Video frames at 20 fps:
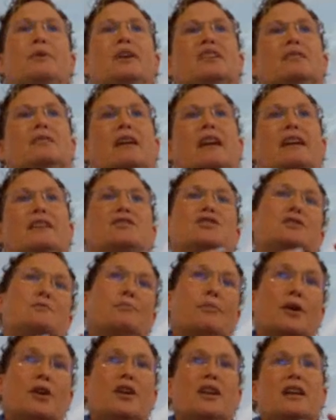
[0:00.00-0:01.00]
But you can't
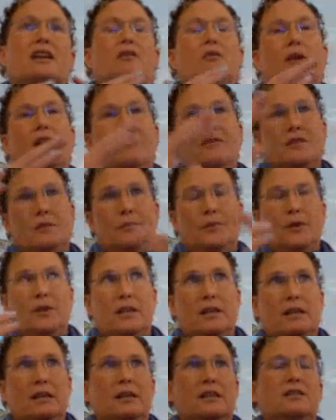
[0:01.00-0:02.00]
just burn it, you have to put
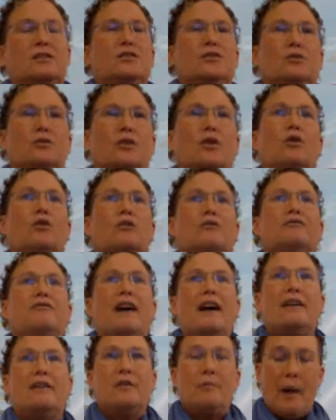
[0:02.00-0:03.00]
it into a
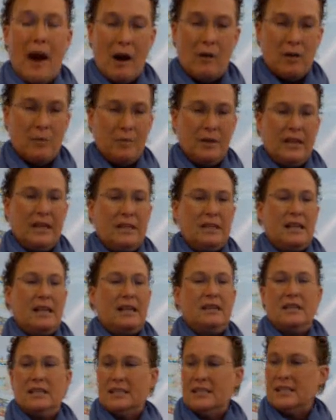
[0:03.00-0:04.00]
coal-fired power plant.
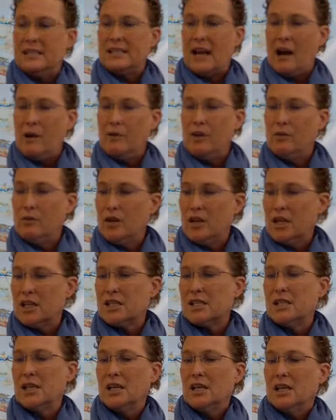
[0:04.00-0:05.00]
And this is how it
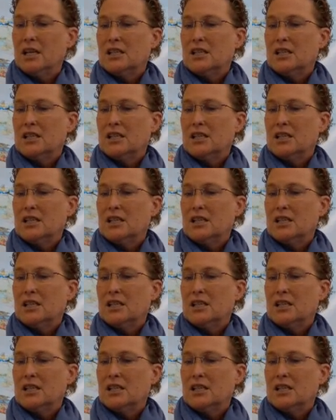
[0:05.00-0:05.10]
works.